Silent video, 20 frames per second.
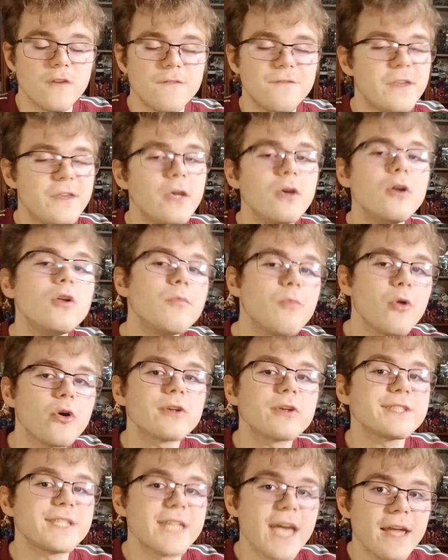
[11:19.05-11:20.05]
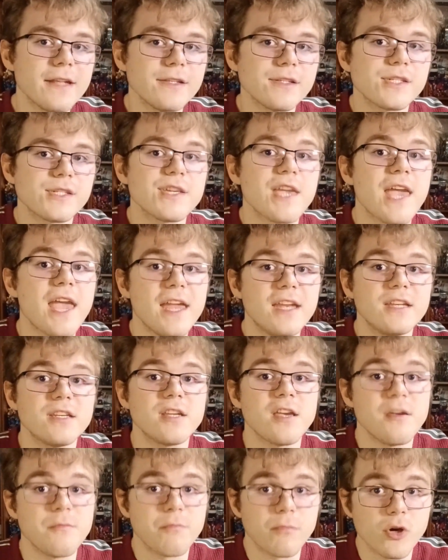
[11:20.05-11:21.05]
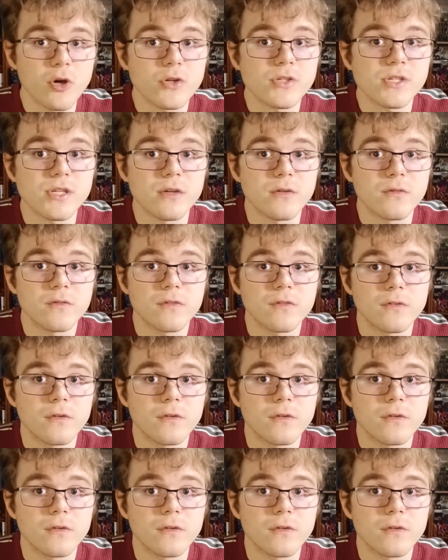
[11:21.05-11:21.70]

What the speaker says: feel more tense and immersive.